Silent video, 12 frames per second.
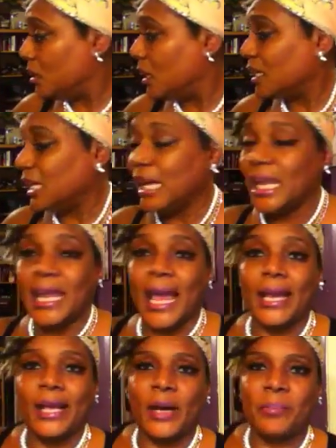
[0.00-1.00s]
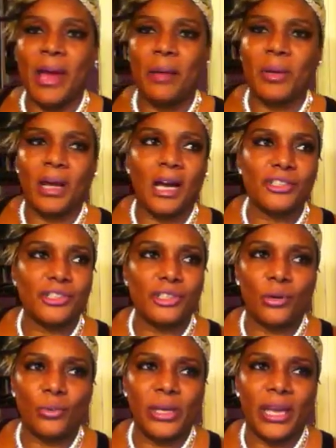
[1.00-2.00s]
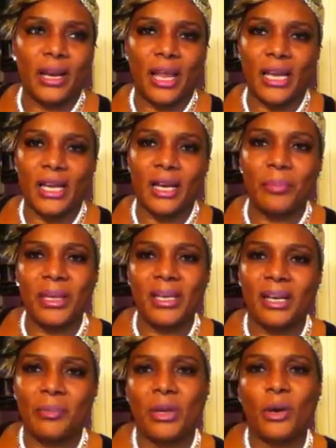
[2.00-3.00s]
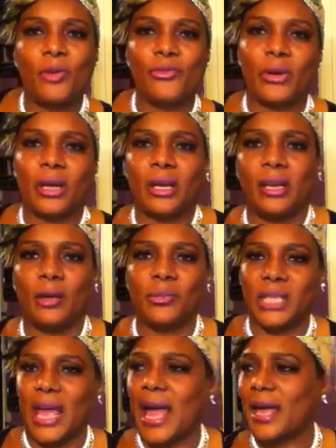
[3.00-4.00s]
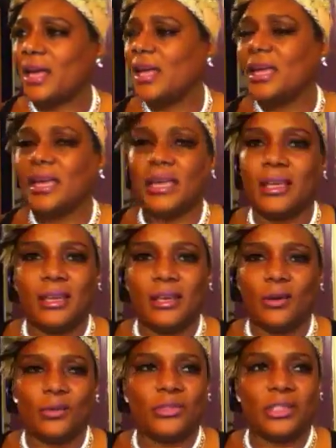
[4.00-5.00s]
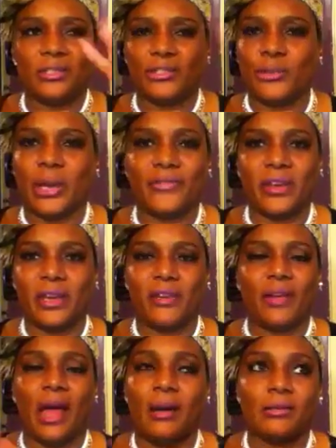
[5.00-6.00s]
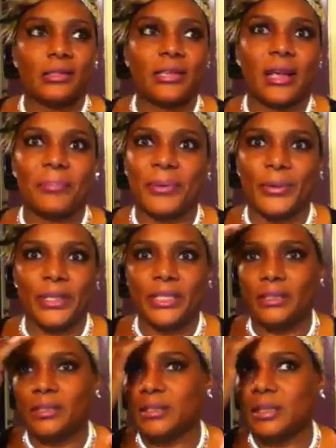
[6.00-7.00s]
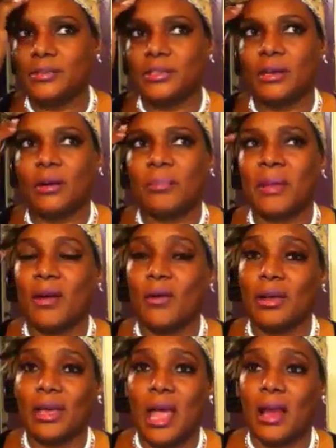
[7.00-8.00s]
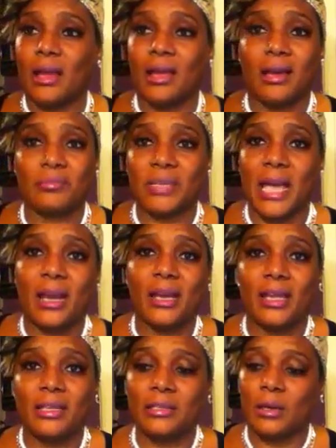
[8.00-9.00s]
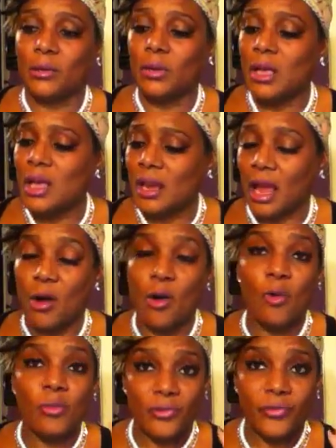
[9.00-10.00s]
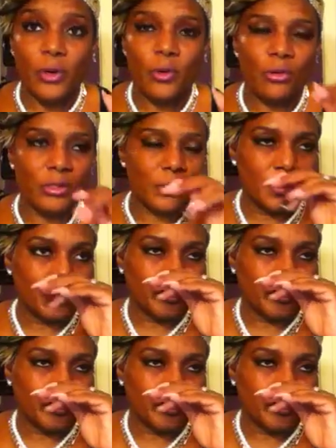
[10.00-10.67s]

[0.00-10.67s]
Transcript: cleaning got to come out because we had a lot of company coming over and it was a hot. Just traffic all the time, parties and stuff. So I'm like, okay, I'm tired of that. So got hardwood floors.